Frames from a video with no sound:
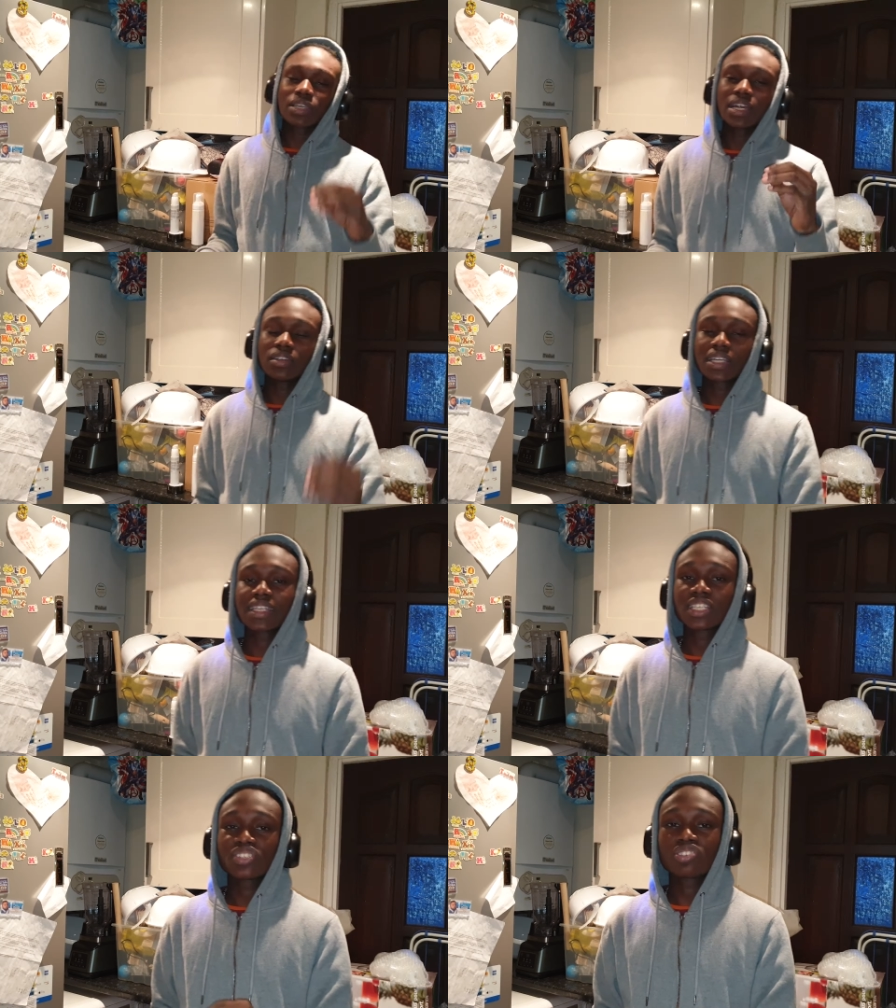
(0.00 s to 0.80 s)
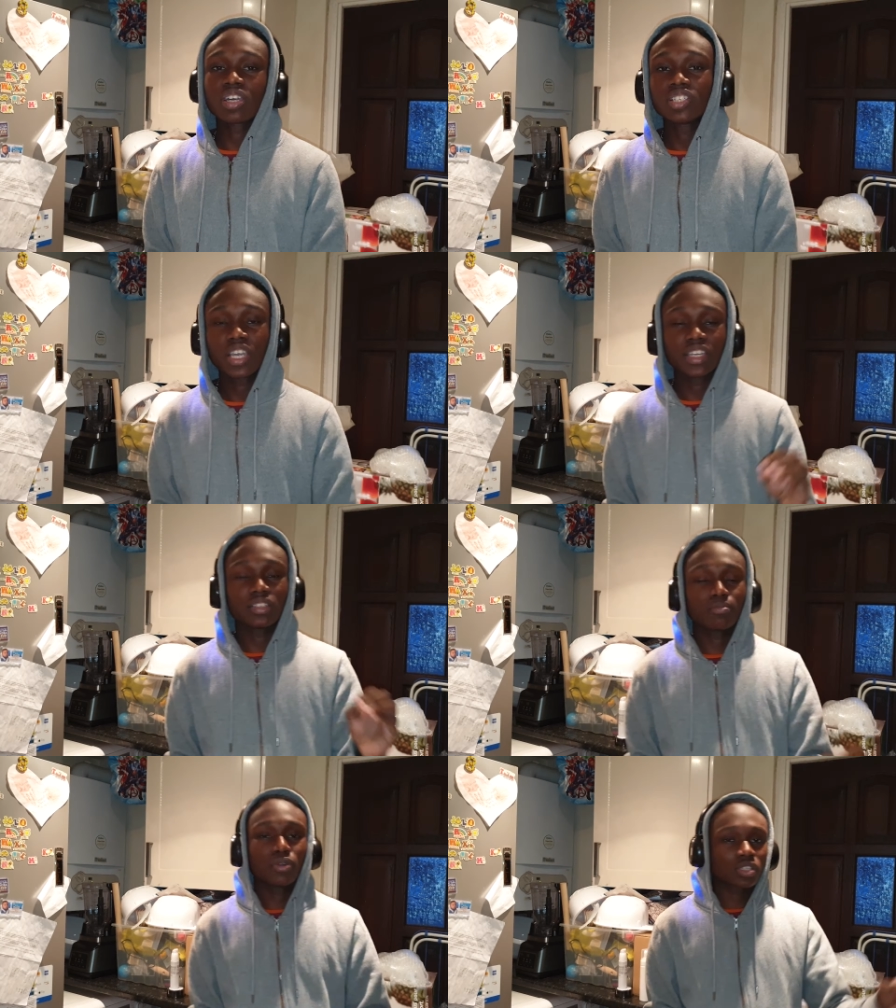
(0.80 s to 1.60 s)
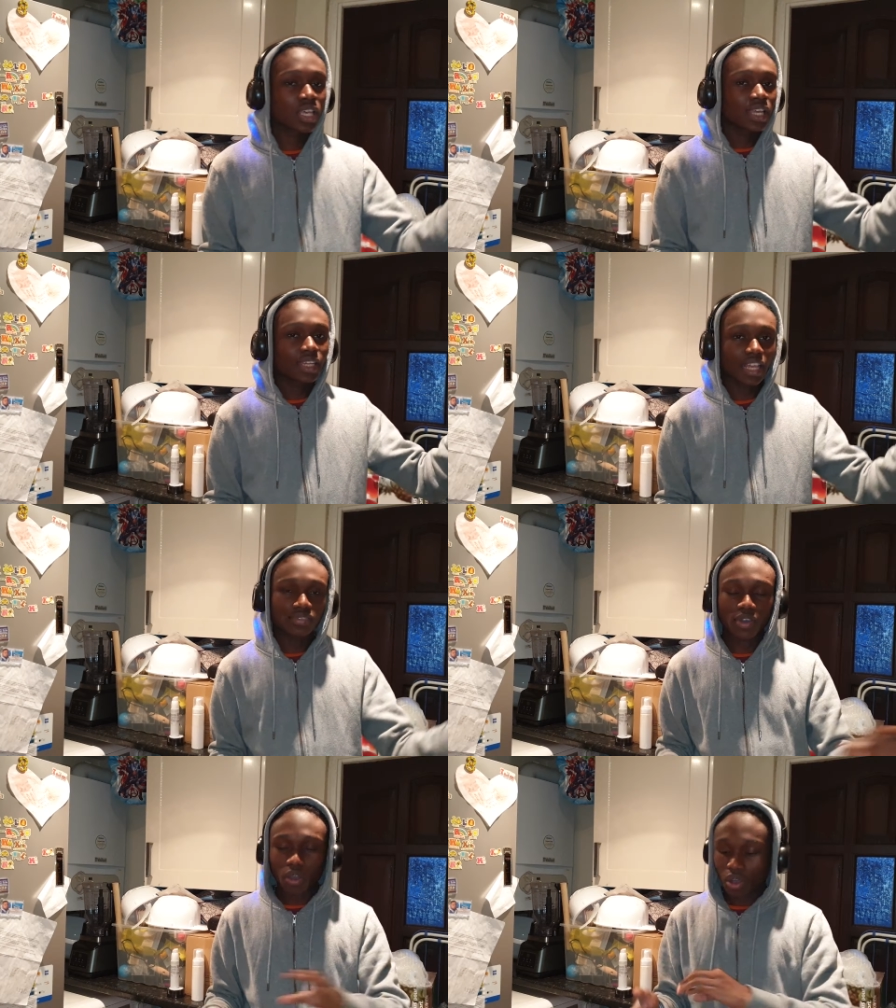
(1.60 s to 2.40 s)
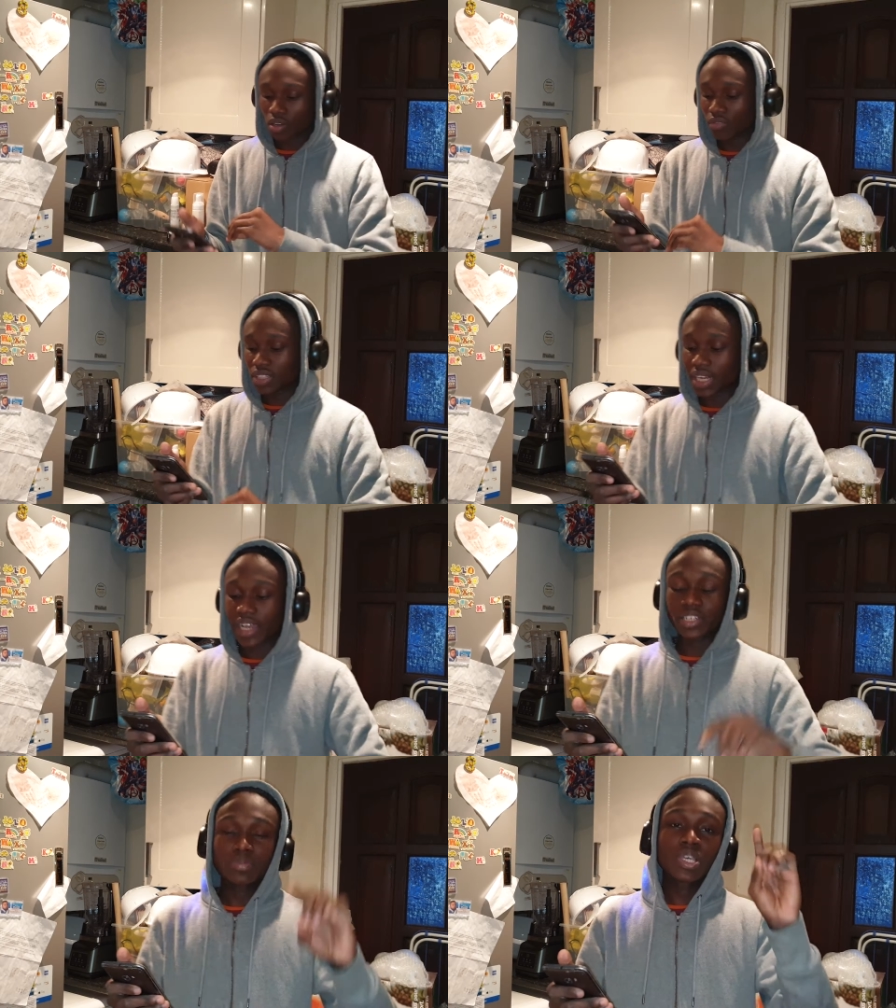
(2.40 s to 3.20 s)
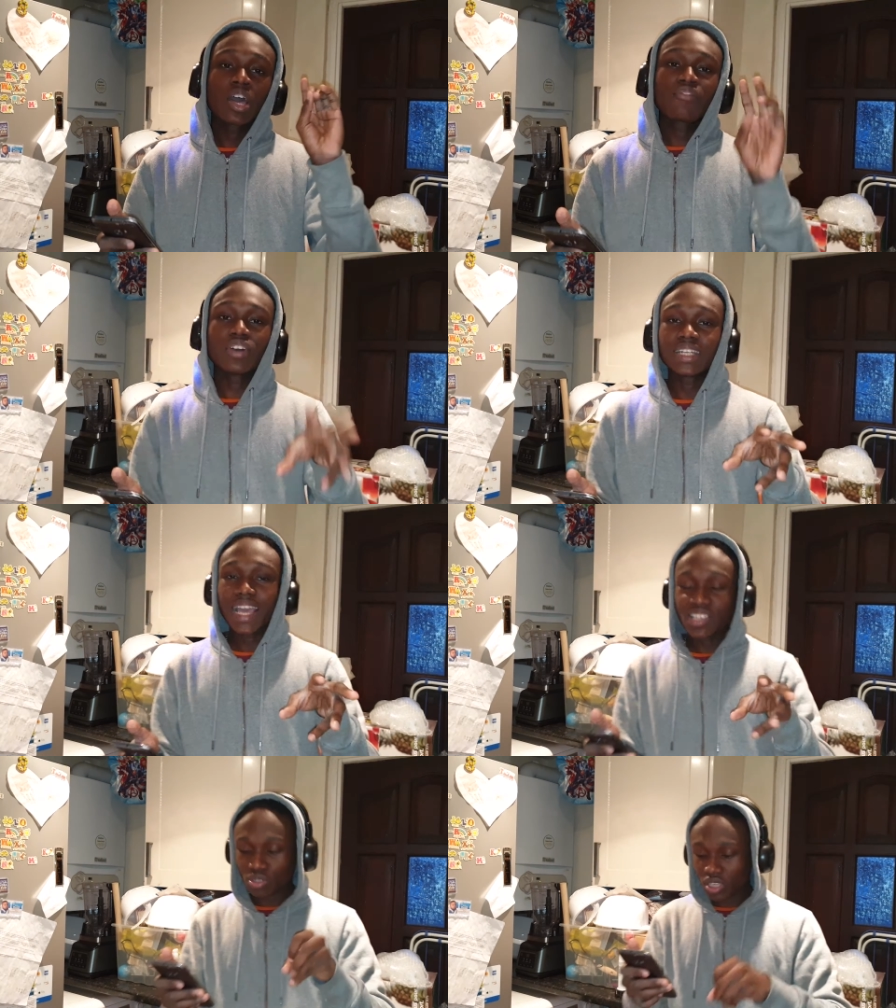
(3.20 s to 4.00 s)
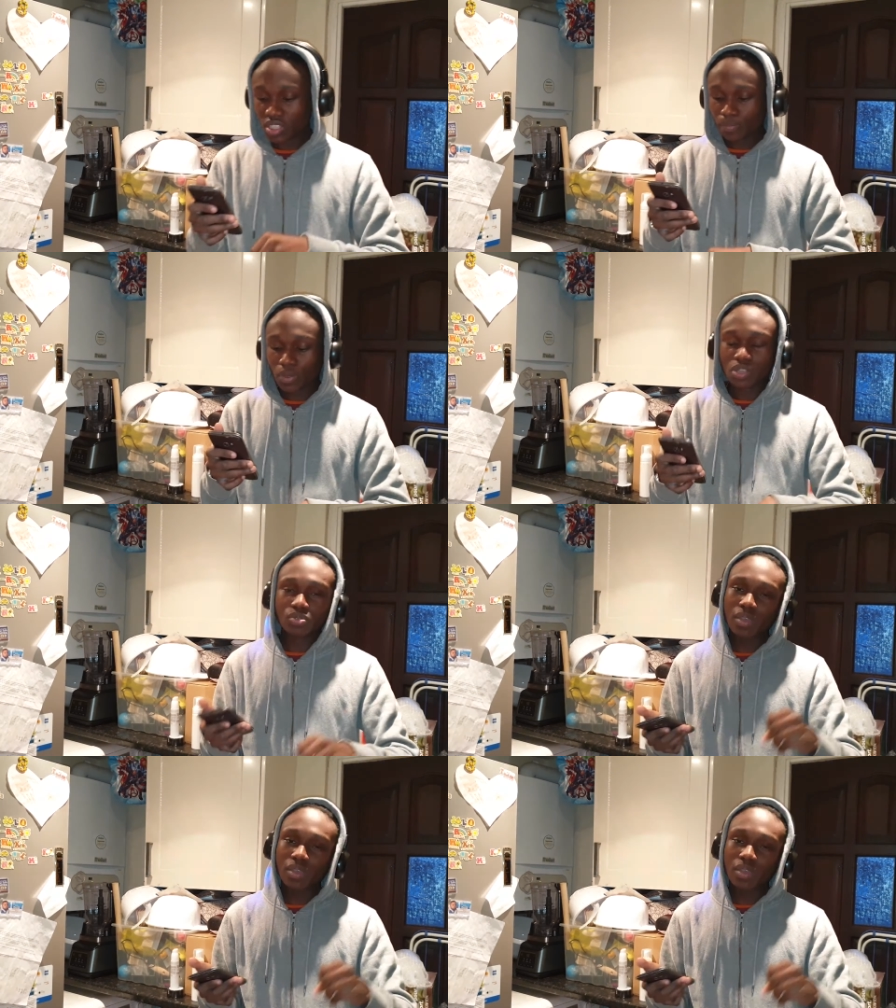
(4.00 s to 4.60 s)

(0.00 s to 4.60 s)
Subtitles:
are not getting charger in the box. That's for all of the lineups. For the S20 Plus,